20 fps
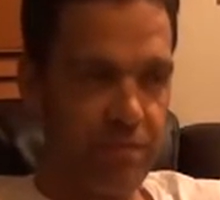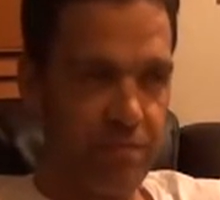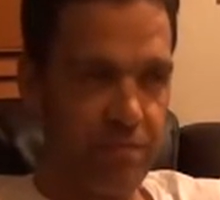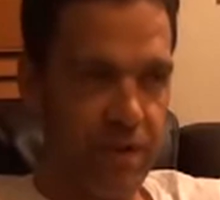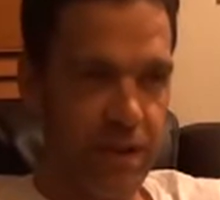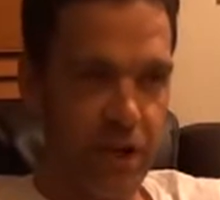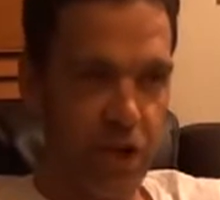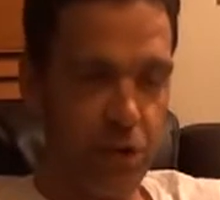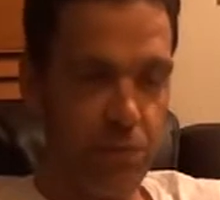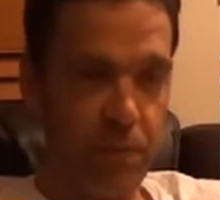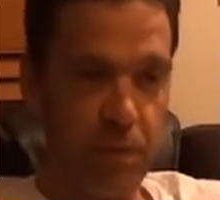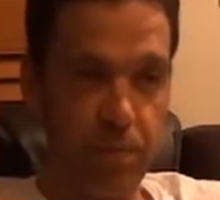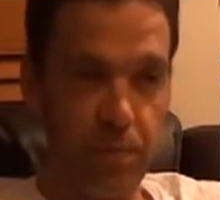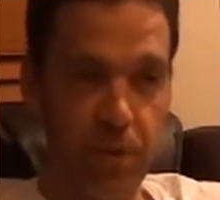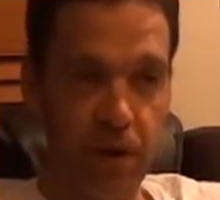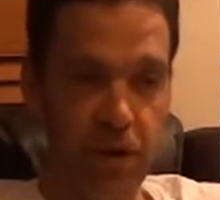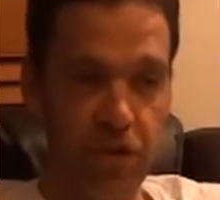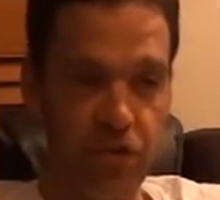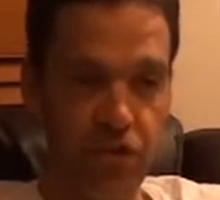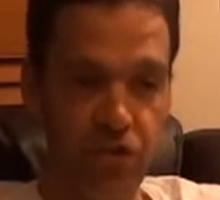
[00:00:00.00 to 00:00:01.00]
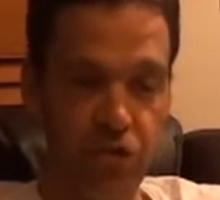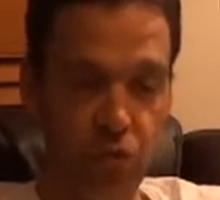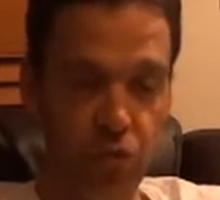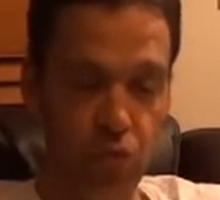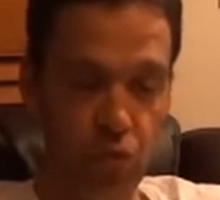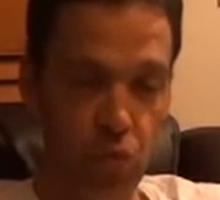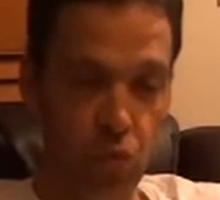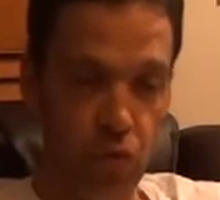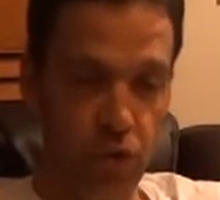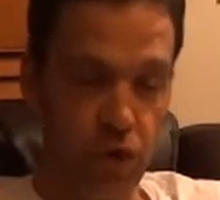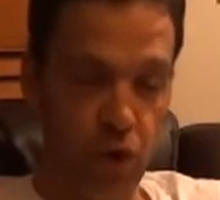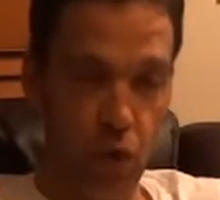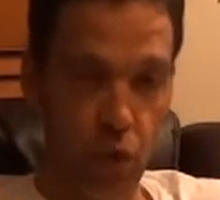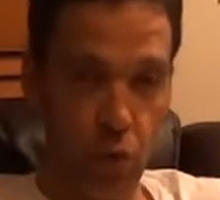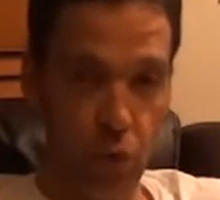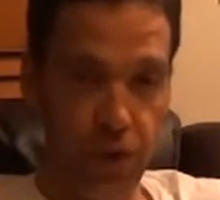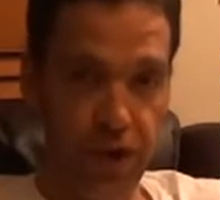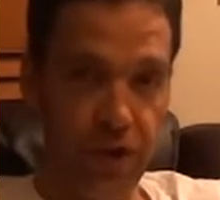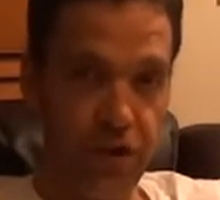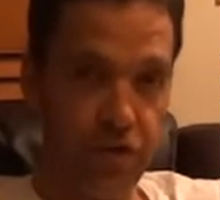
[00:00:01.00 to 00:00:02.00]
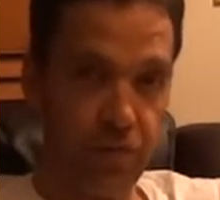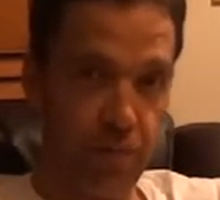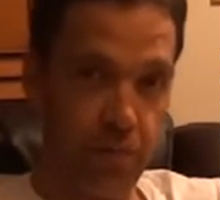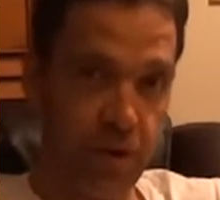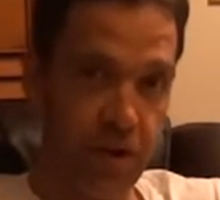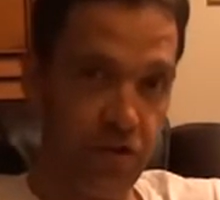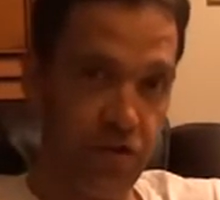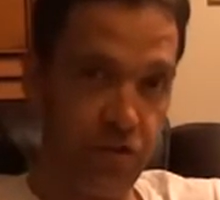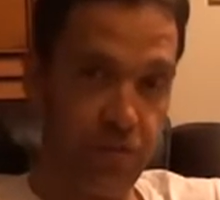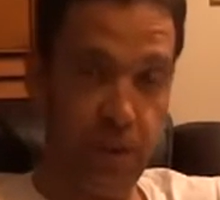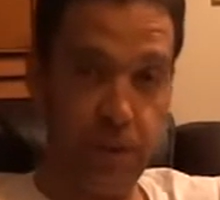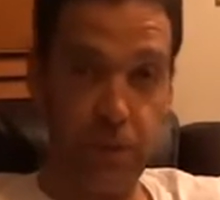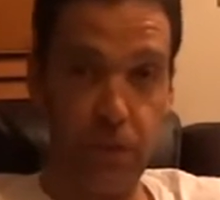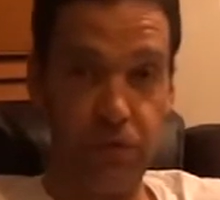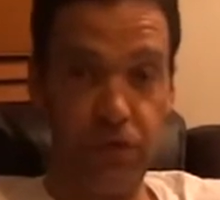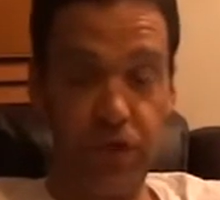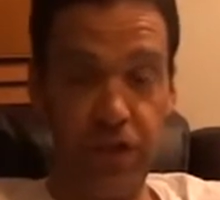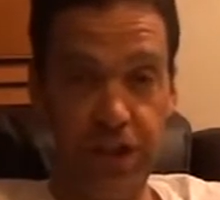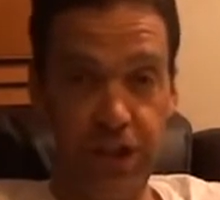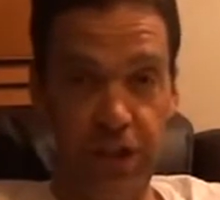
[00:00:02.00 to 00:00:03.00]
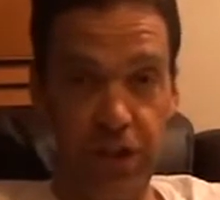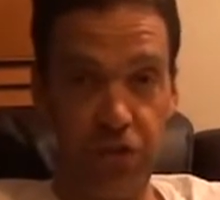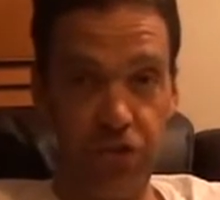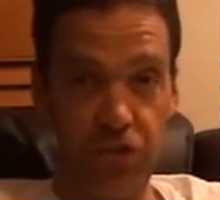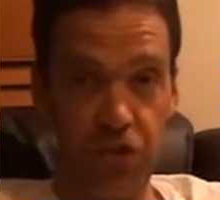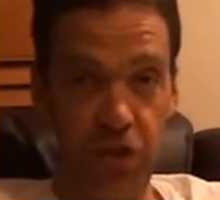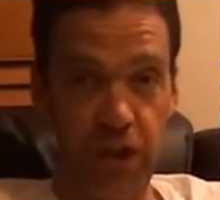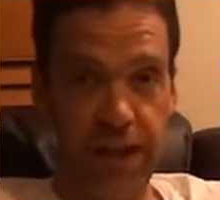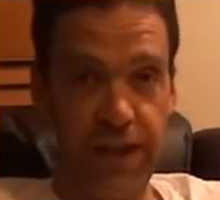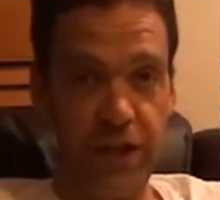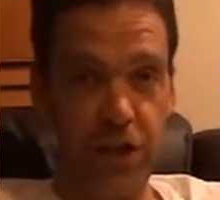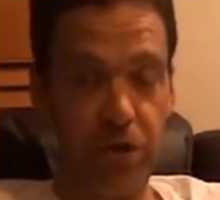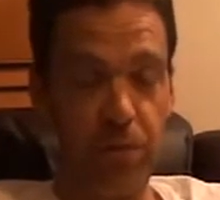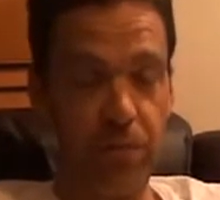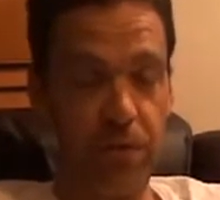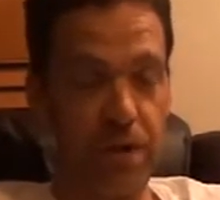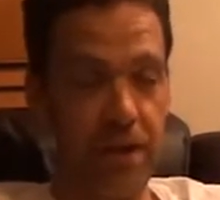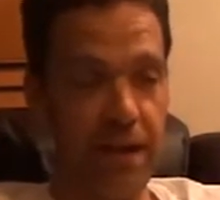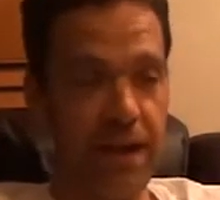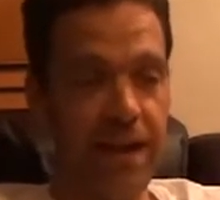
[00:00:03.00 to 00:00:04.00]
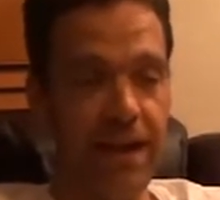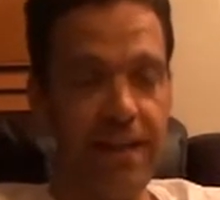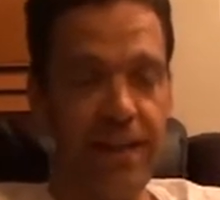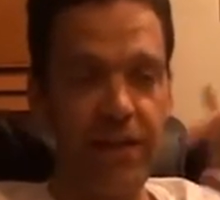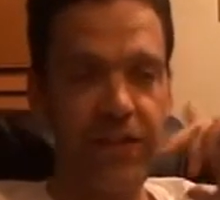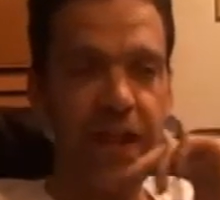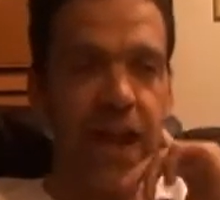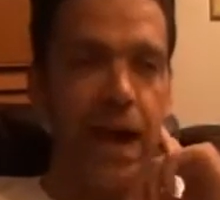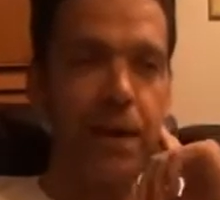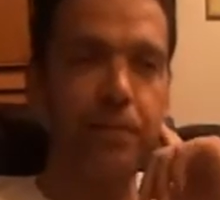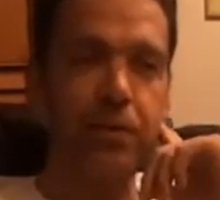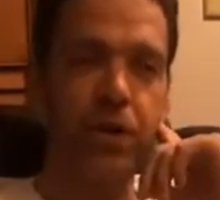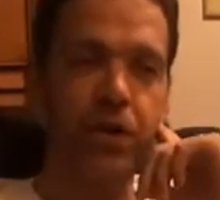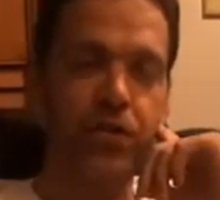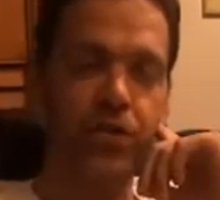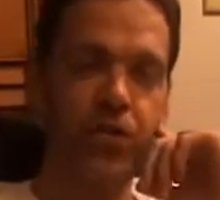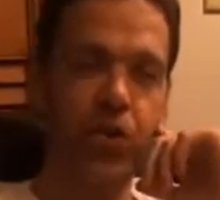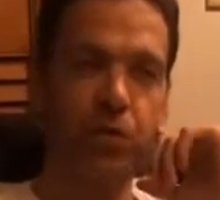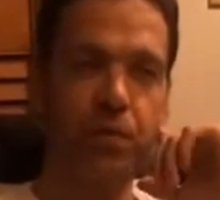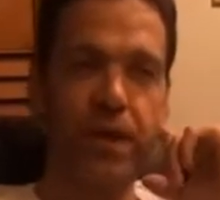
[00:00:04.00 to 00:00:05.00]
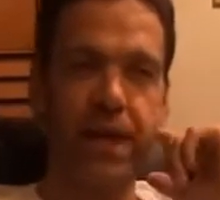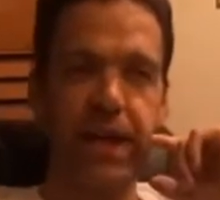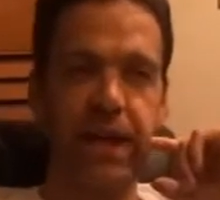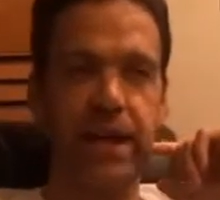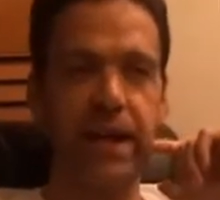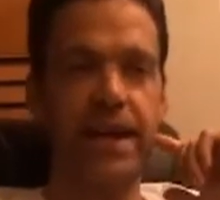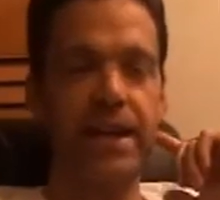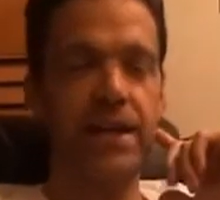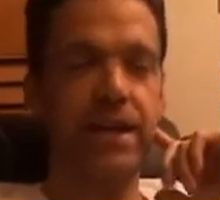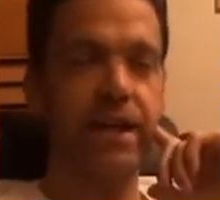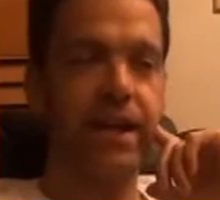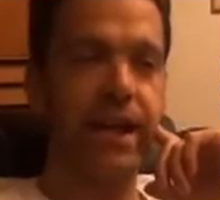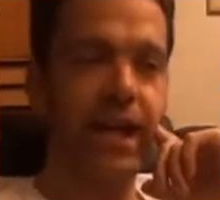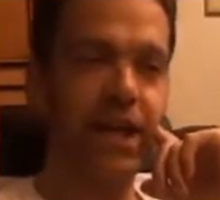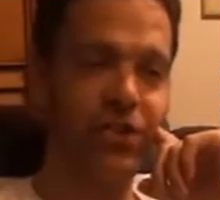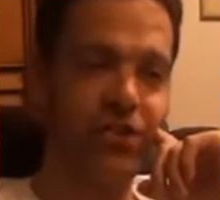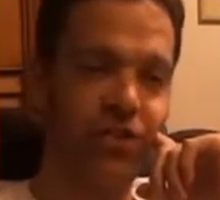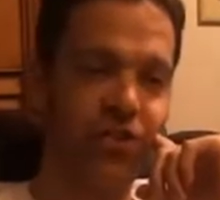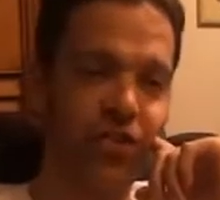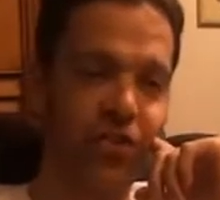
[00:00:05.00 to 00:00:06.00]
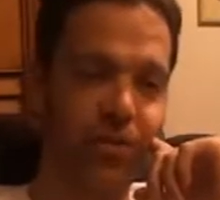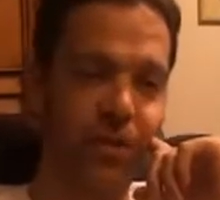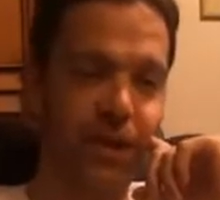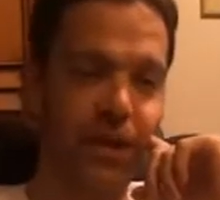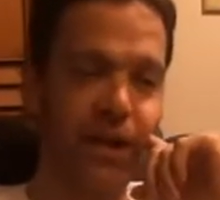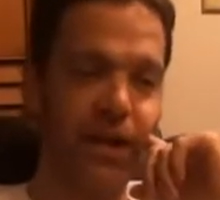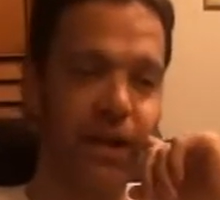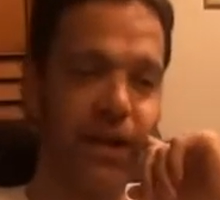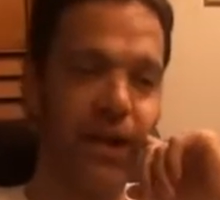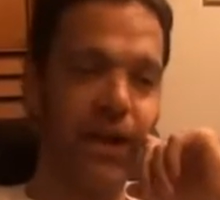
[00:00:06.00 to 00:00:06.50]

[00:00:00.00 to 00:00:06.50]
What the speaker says: It could be months, you know, weeks, months, maybe even years later, but that's happened on so many occasions to me.